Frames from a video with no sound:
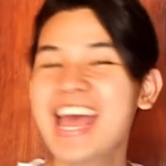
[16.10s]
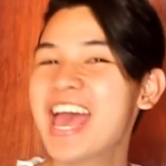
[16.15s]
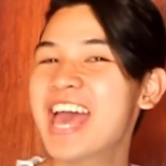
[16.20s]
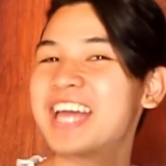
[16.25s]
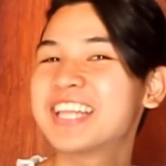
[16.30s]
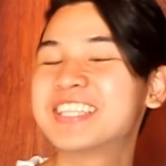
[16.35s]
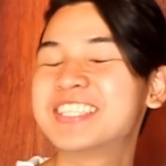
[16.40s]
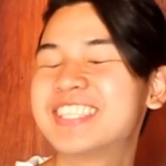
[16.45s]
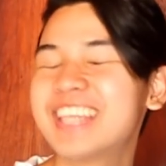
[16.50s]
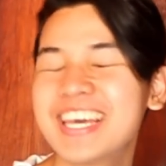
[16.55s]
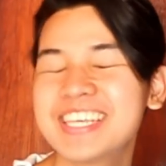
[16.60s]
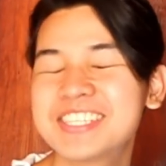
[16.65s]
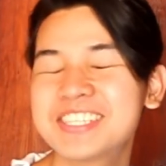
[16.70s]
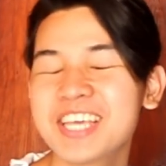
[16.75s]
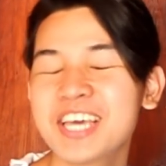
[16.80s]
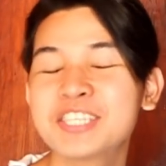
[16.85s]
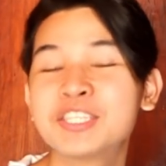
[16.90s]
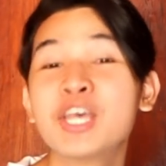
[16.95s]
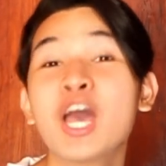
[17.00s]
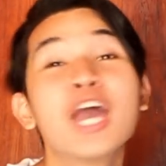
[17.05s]
This
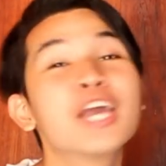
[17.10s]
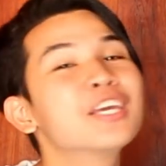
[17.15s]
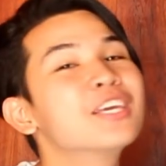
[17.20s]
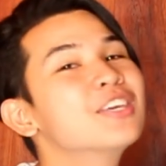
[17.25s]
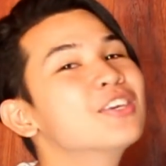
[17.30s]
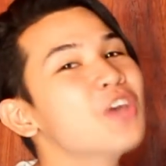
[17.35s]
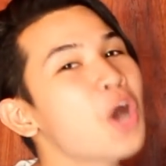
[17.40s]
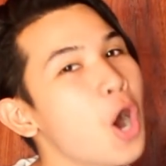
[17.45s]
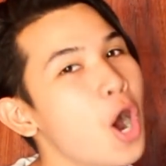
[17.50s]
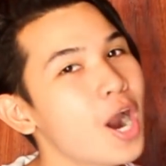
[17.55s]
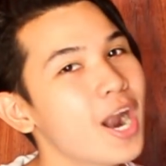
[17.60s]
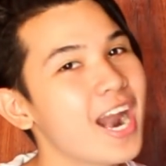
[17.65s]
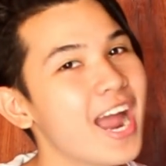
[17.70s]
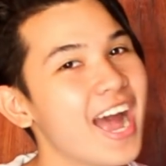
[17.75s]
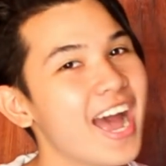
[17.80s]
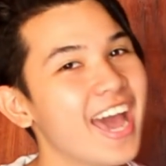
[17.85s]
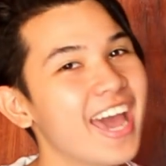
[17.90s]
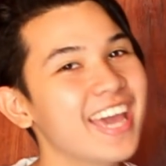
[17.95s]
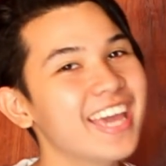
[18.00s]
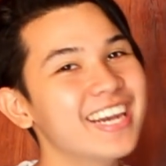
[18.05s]
is Your
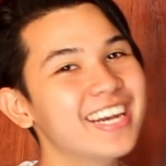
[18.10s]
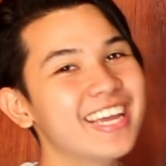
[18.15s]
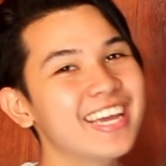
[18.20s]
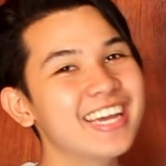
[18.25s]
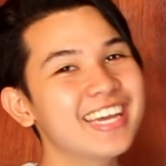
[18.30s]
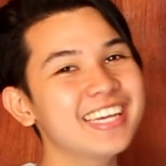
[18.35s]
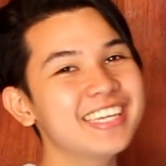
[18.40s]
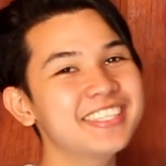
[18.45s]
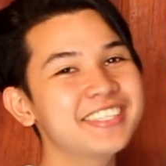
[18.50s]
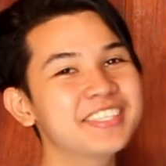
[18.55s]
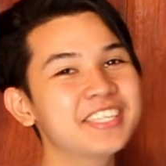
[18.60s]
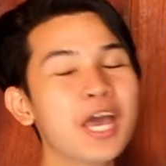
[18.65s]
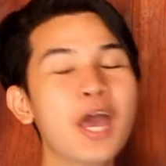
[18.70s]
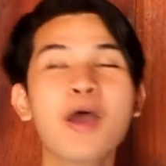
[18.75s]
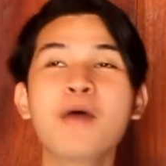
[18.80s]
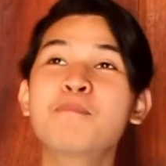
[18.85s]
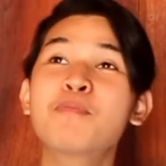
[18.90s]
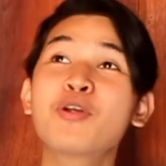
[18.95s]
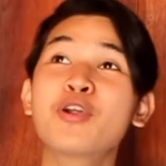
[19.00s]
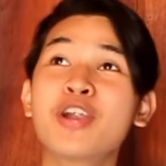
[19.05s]
Highness
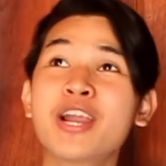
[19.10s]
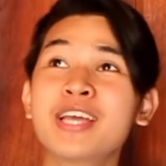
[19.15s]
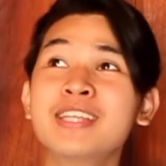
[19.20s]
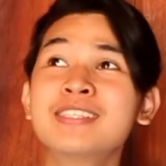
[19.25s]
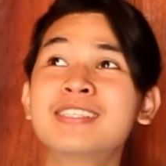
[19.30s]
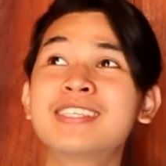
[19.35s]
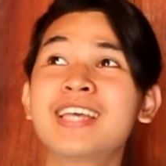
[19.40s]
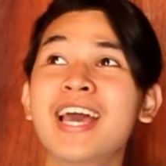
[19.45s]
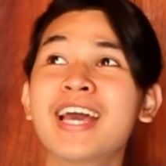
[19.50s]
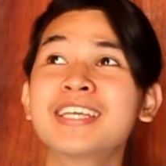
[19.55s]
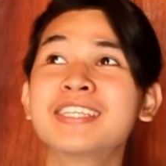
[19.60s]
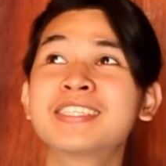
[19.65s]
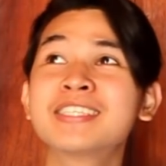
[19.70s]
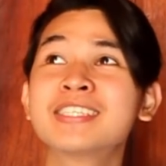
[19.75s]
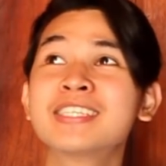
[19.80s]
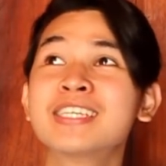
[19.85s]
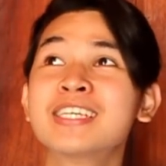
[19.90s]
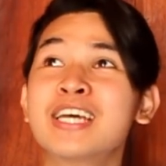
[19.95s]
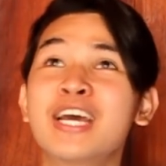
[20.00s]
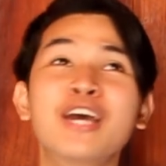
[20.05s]

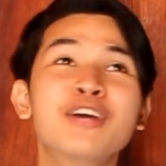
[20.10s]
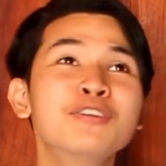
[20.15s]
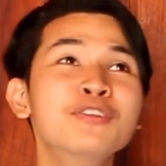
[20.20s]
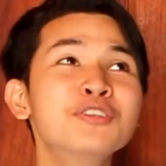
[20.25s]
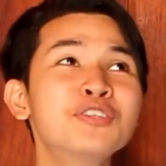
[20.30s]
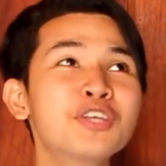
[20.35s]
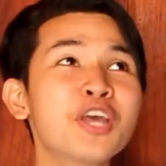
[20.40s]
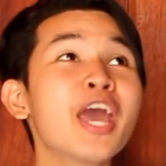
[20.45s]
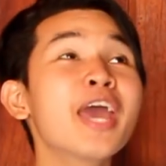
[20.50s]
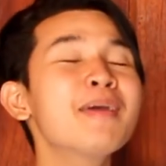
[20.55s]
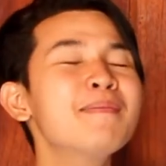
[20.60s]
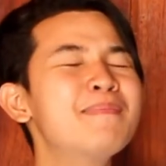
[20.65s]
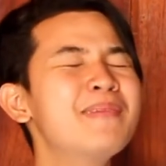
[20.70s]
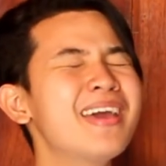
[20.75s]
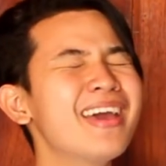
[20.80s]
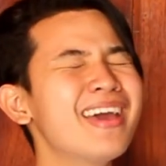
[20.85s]
Princess JB.